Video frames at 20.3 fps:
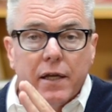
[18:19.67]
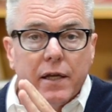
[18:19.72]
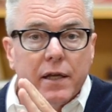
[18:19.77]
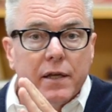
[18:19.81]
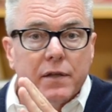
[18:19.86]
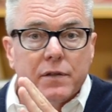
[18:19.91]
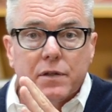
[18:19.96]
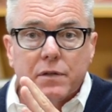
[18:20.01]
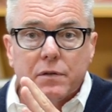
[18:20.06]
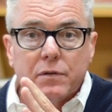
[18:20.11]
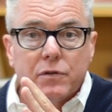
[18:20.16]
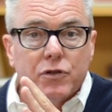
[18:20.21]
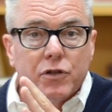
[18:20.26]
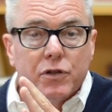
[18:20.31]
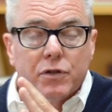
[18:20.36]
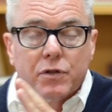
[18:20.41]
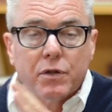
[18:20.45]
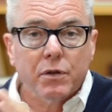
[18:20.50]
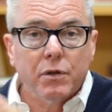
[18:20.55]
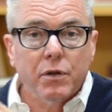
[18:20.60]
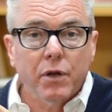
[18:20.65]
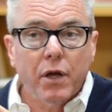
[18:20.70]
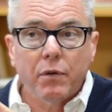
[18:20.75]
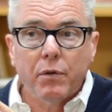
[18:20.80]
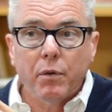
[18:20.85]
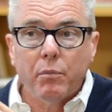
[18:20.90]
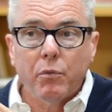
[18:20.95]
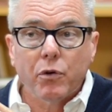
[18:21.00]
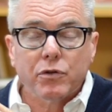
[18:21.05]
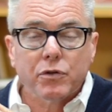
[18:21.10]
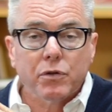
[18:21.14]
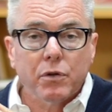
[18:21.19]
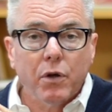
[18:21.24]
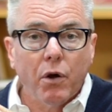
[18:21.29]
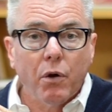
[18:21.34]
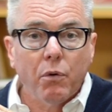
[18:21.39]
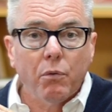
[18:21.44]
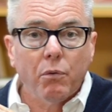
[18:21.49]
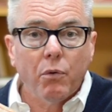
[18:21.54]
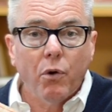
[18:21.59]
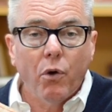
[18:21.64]
is just the most
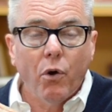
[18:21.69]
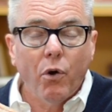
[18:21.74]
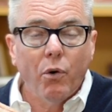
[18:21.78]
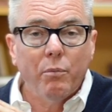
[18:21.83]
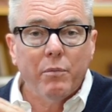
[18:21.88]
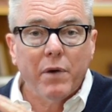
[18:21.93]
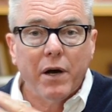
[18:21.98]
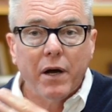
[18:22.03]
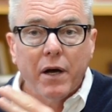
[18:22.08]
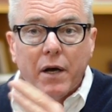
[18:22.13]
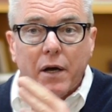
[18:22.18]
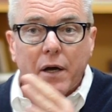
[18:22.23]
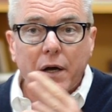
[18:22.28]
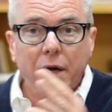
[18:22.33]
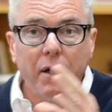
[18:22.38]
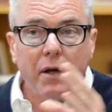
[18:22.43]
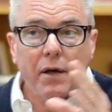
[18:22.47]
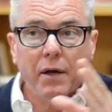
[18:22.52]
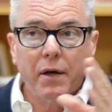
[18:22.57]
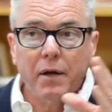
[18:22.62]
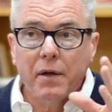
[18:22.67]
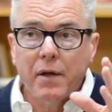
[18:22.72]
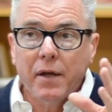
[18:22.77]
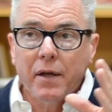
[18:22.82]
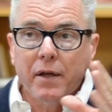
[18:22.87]
aroma uh,